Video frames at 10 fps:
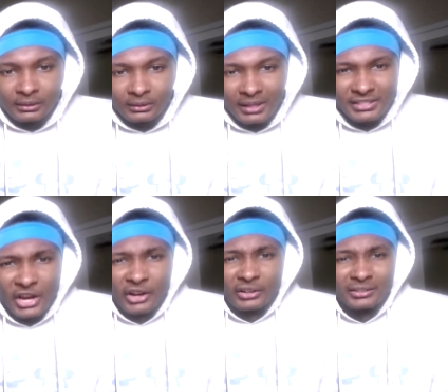Yes,
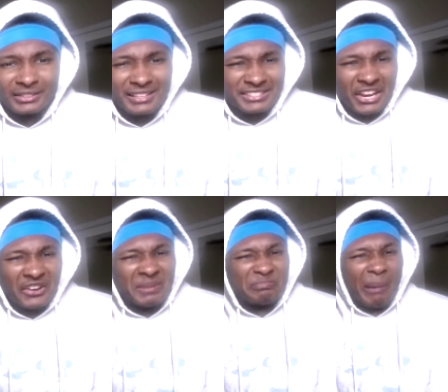sir. Yes,
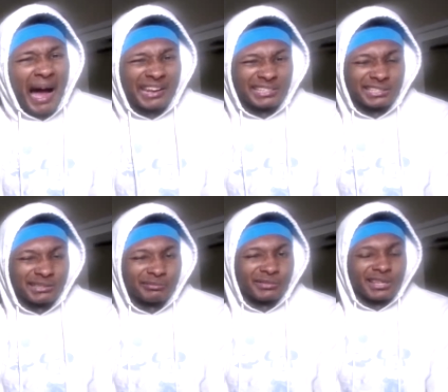sir. He bodied
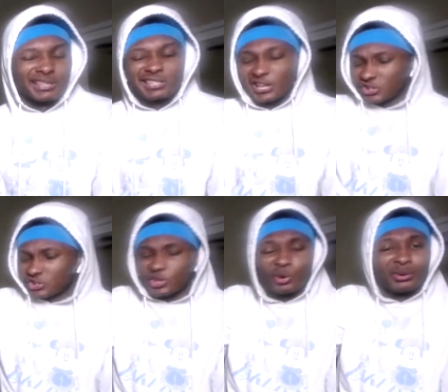it. Said
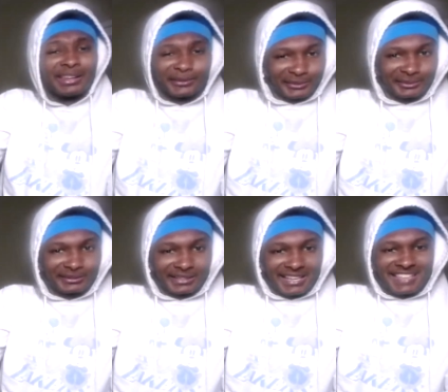you're too little.
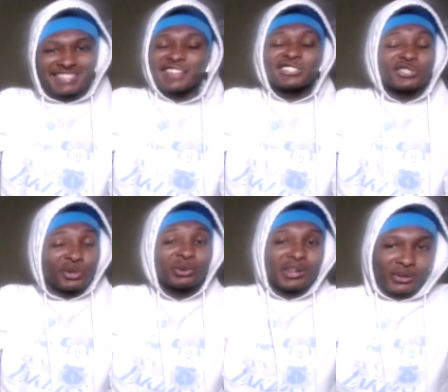Said you're
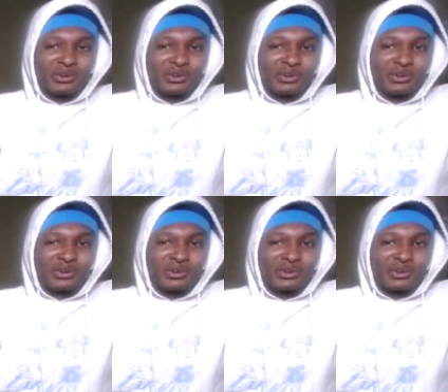too little.